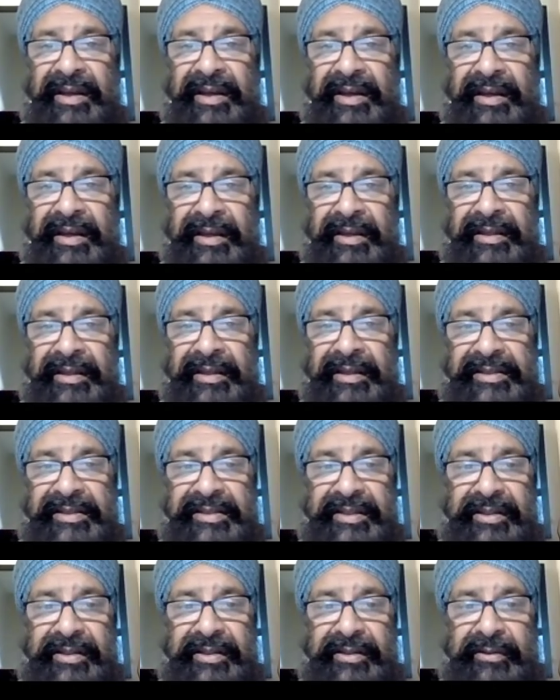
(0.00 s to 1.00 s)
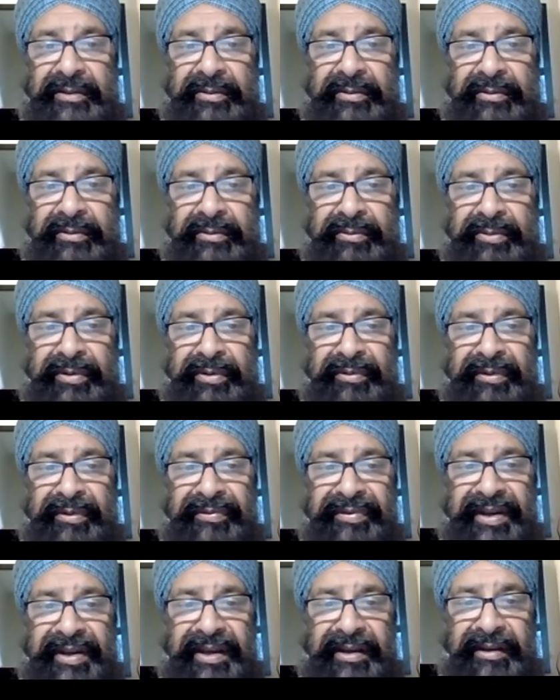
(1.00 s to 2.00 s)
And so what we
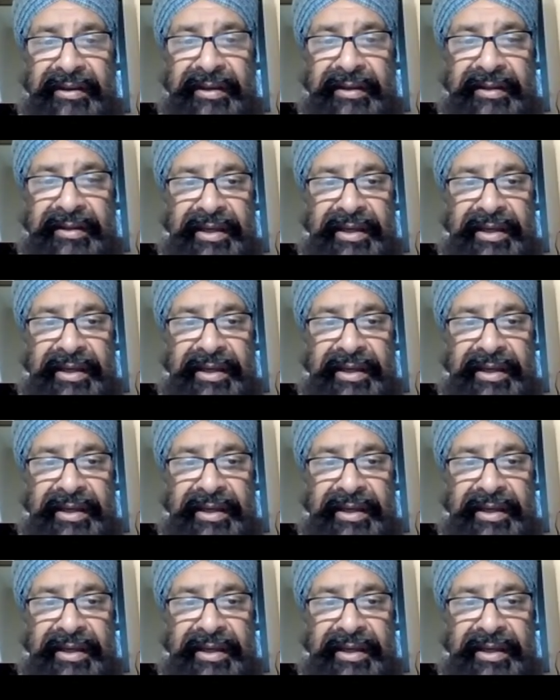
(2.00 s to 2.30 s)
find